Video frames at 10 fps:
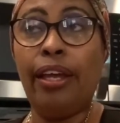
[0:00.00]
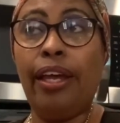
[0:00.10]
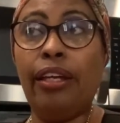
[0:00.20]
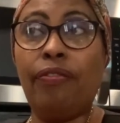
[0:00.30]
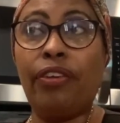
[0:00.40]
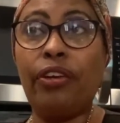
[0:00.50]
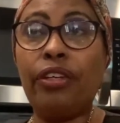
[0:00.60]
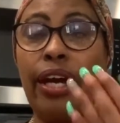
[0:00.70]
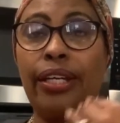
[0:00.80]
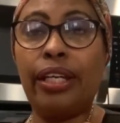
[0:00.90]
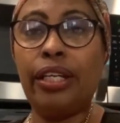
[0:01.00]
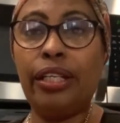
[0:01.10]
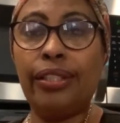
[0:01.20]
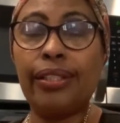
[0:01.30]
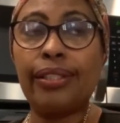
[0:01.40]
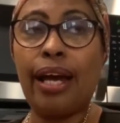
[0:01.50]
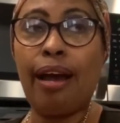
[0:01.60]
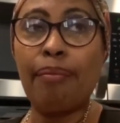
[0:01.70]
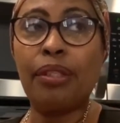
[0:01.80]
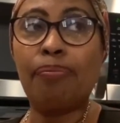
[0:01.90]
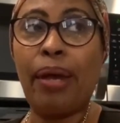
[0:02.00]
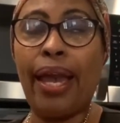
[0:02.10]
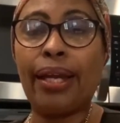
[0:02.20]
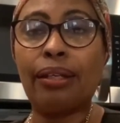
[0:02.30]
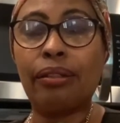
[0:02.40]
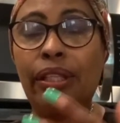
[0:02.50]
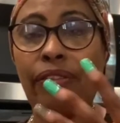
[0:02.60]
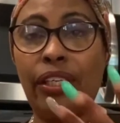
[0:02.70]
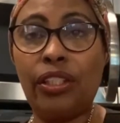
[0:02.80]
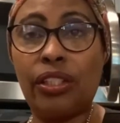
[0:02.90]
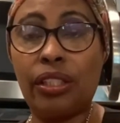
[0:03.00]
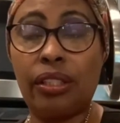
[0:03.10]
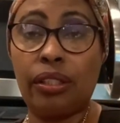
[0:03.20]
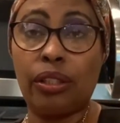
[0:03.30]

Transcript: And if they're not getting these assignments back that these